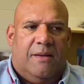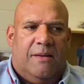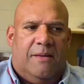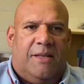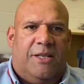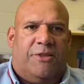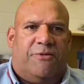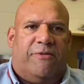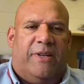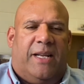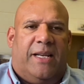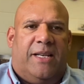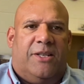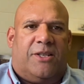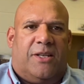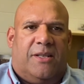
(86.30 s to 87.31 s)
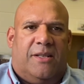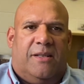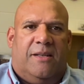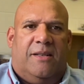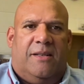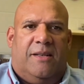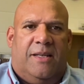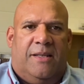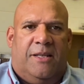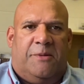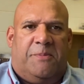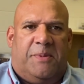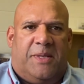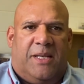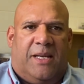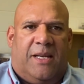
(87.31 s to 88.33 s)
This relates in this
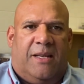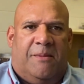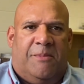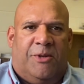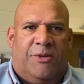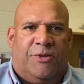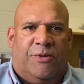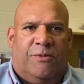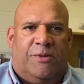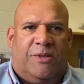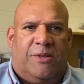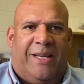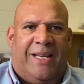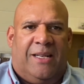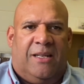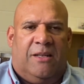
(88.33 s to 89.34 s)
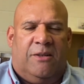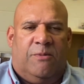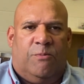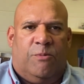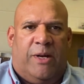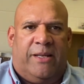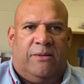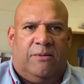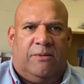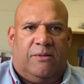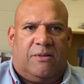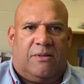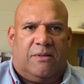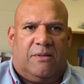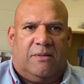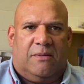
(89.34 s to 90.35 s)
particular module to England and
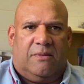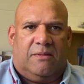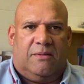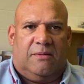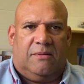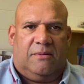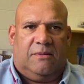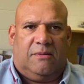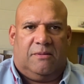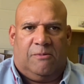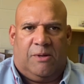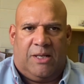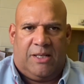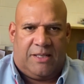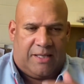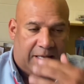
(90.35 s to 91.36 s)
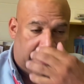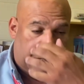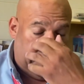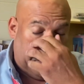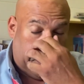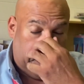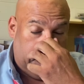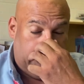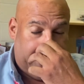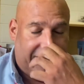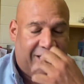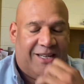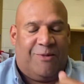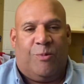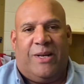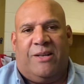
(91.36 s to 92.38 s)
Wales. Why is that? Because
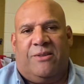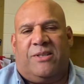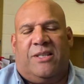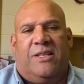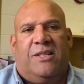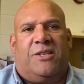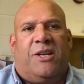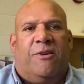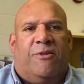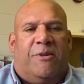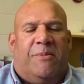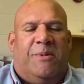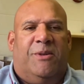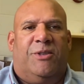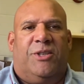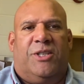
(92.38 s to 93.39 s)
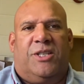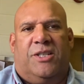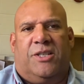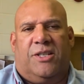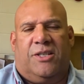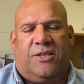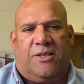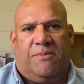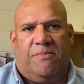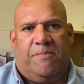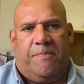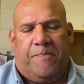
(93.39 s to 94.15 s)
England and Wales has its own criminal justice system.